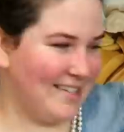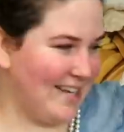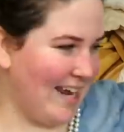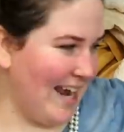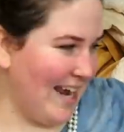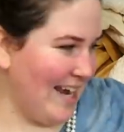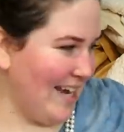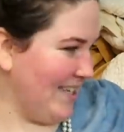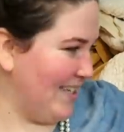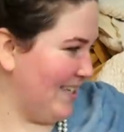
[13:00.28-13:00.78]

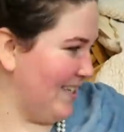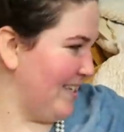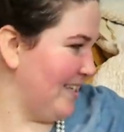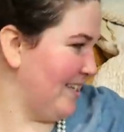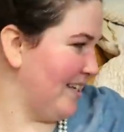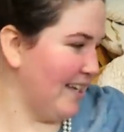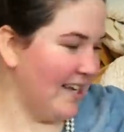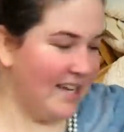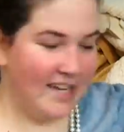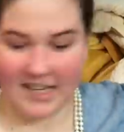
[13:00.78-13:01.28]
taste
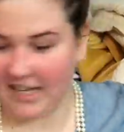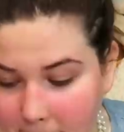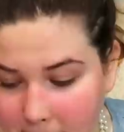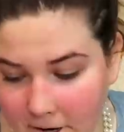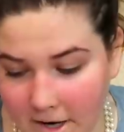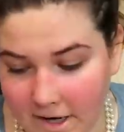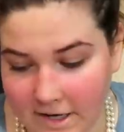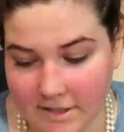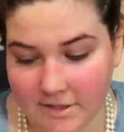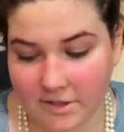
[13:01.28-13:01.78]

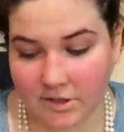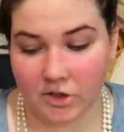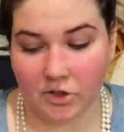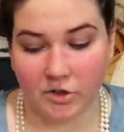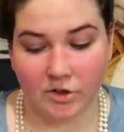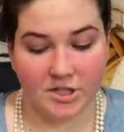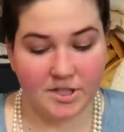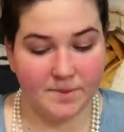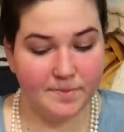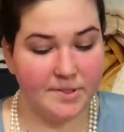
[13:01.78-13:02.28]
but
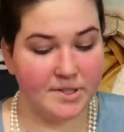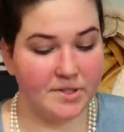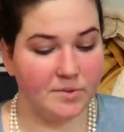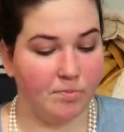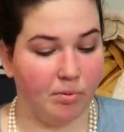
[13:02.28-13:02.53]
Christmas